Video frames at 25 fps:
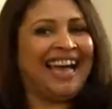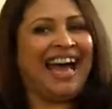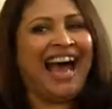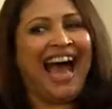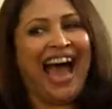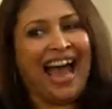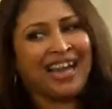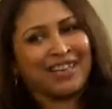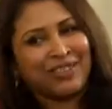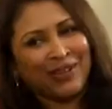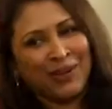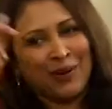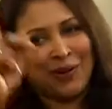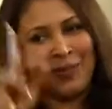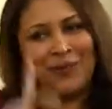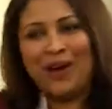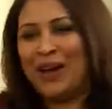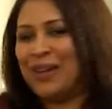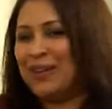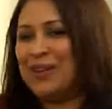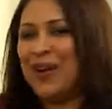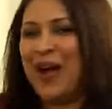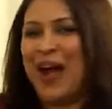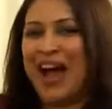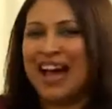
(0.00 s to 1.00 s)
I know
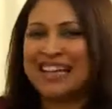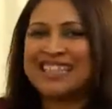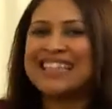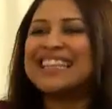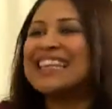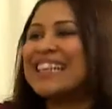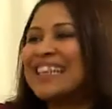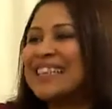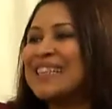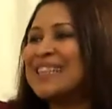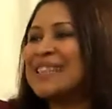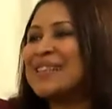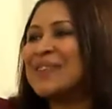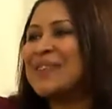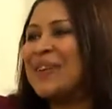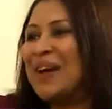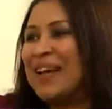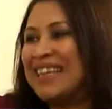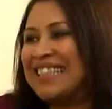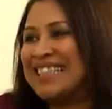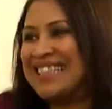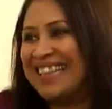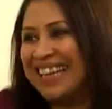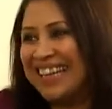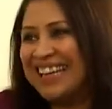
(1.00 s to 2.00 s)
why you're asking this
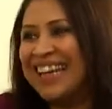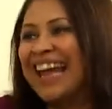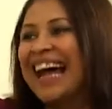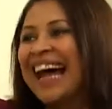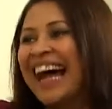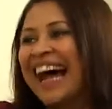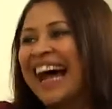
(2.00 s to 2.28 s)
question.